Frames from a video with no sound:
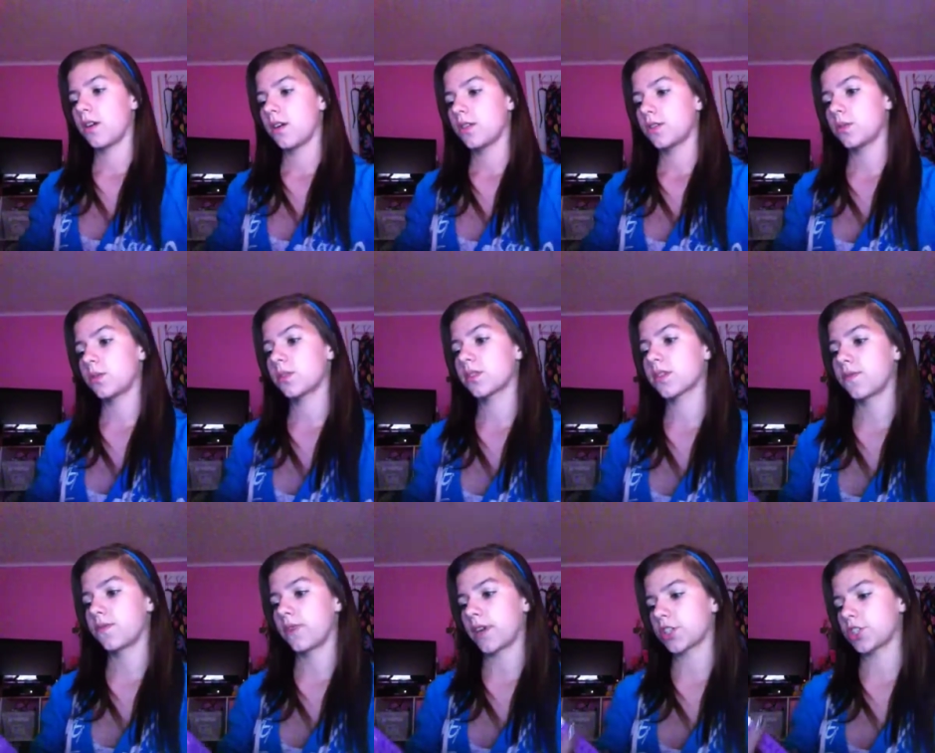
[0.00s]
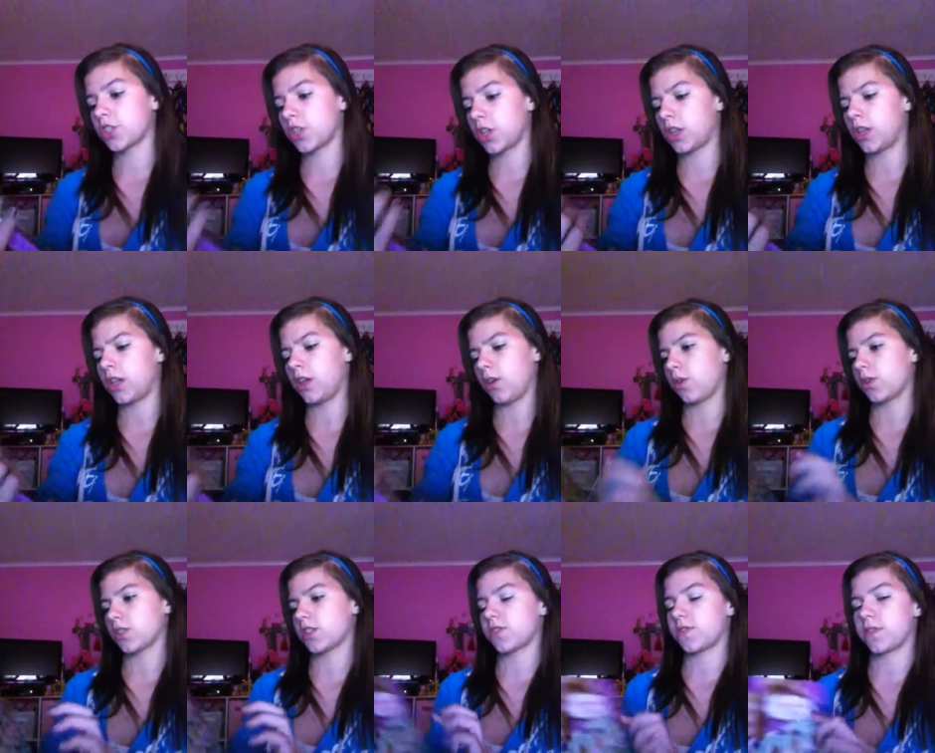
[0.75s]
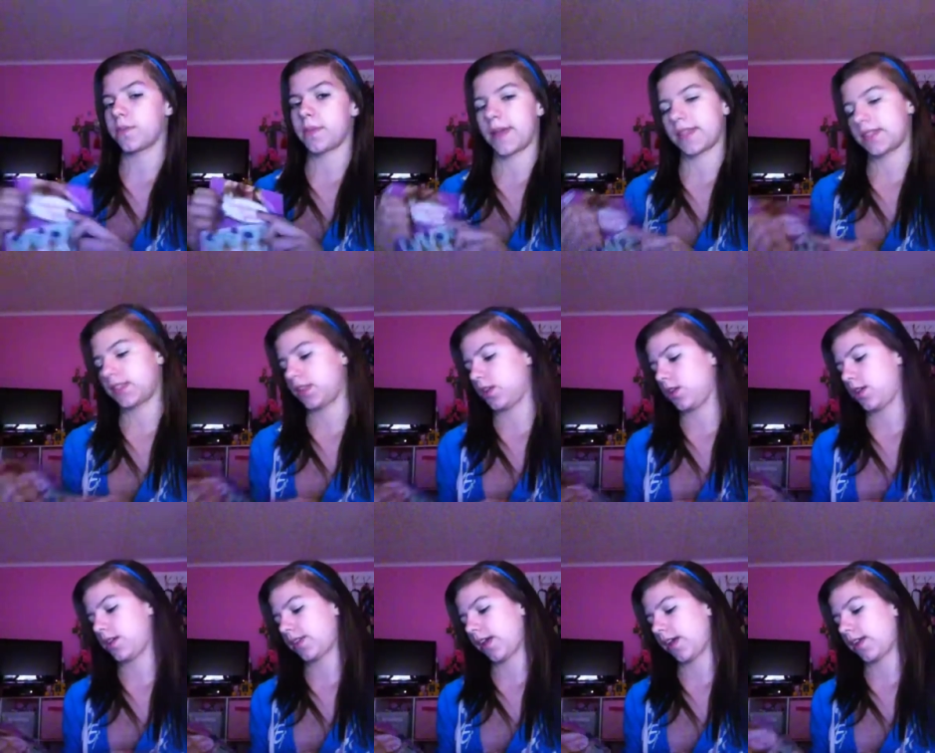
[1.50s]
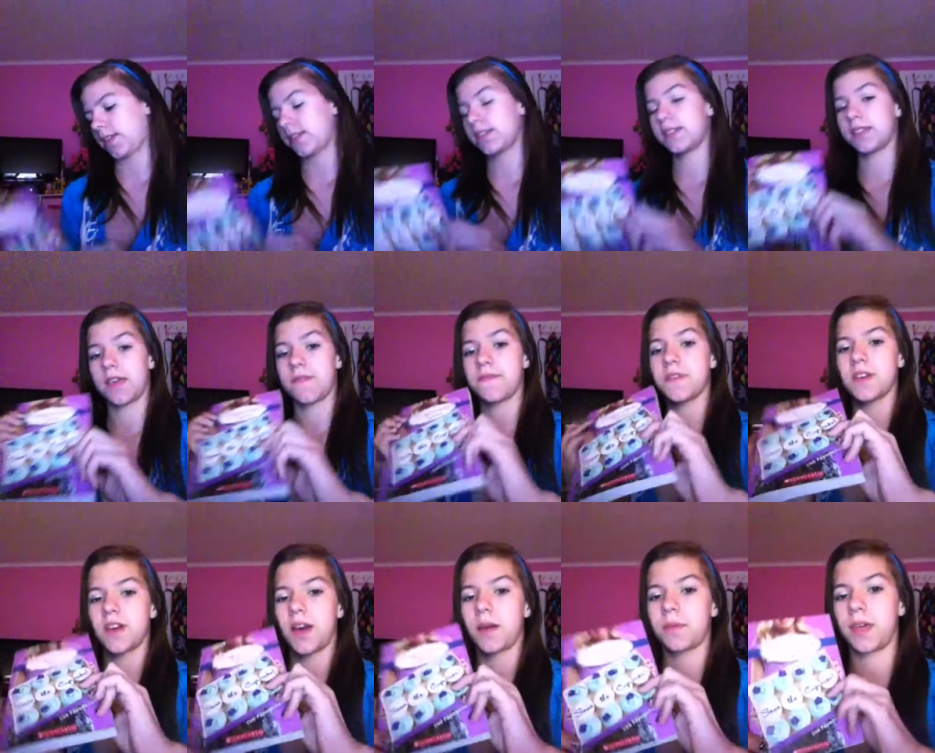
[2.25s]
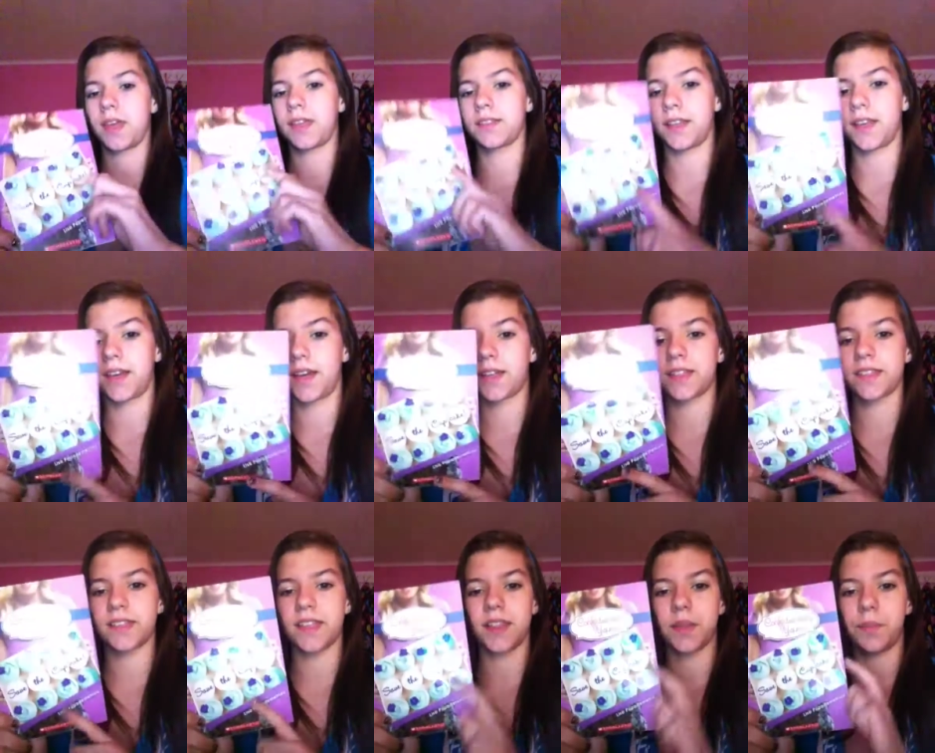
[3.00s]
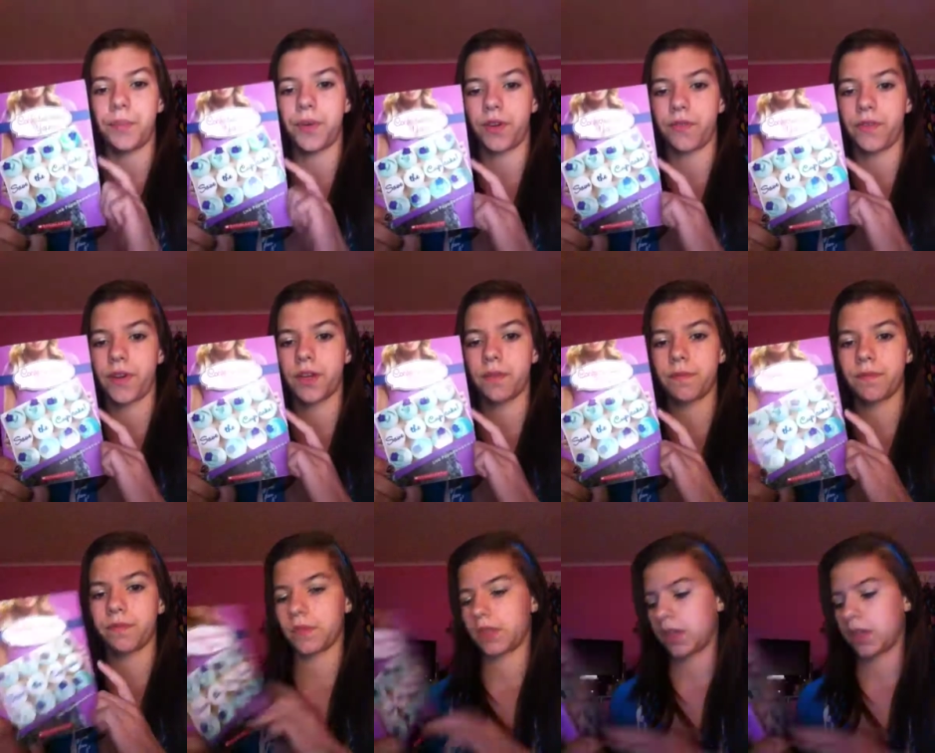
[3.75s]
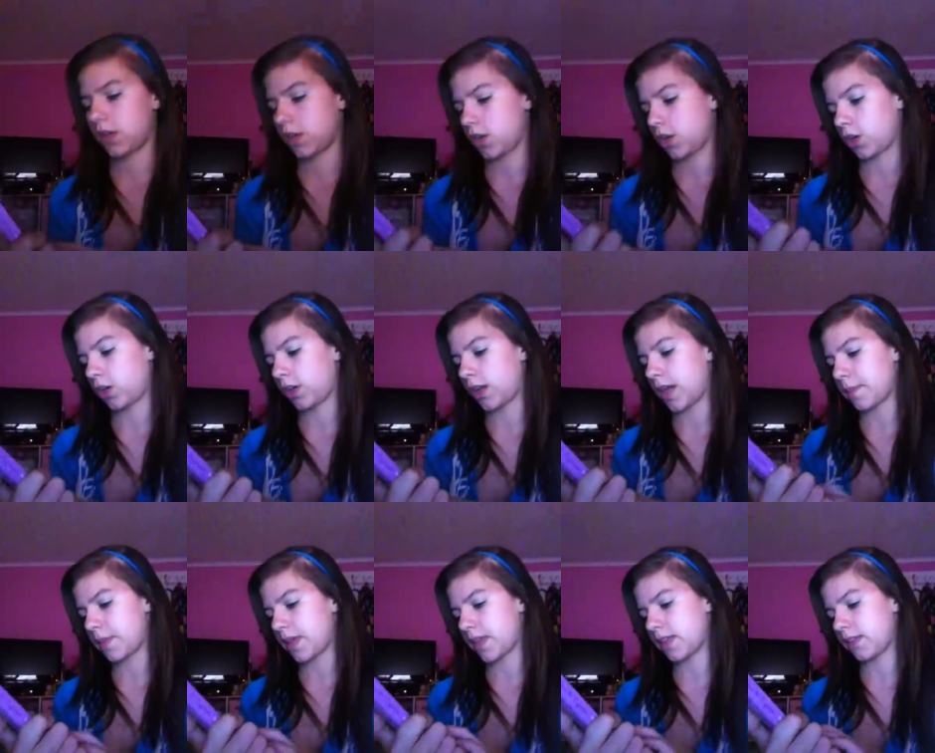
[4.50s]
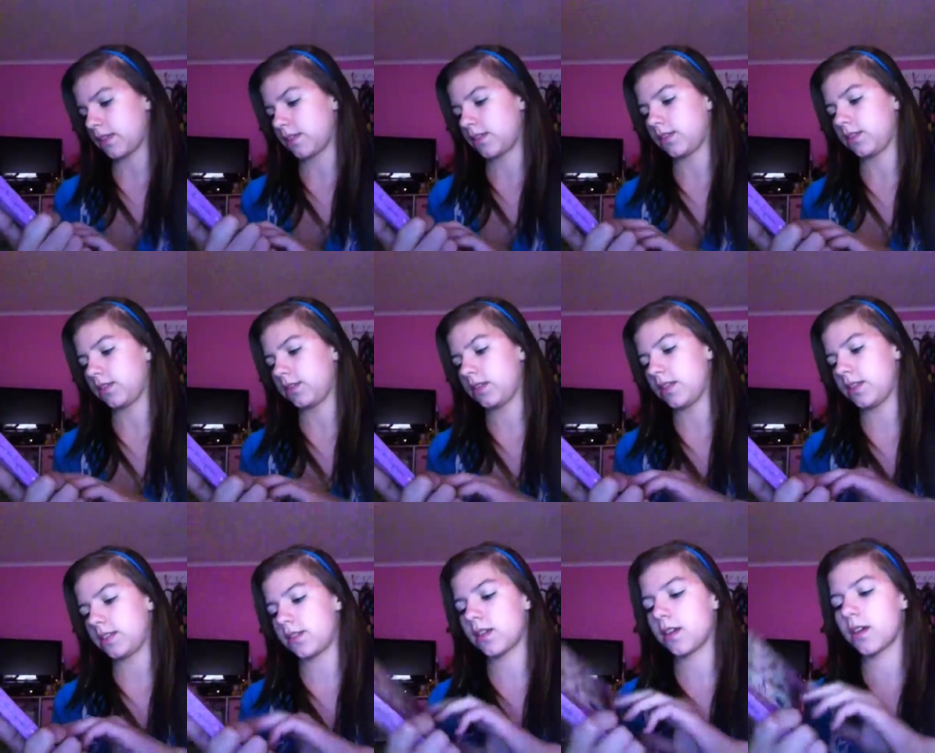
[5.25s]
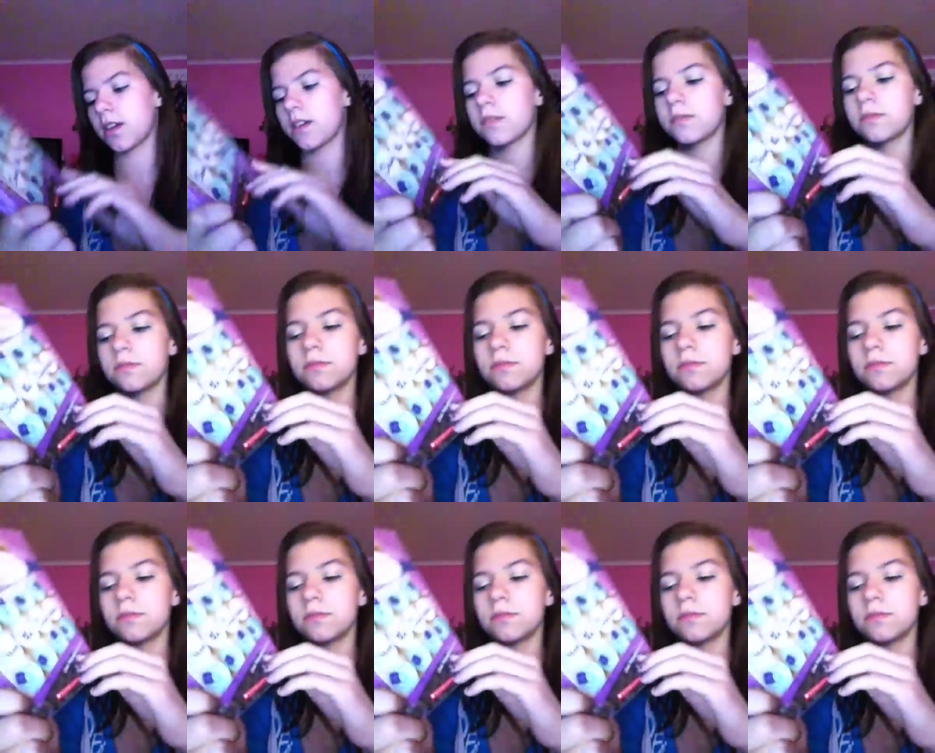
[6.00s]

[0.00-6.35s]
So it's Confectionately Yours, it's from that series, and it's Save the Cupcakes. I got this at the book fair. Her name is Lisa,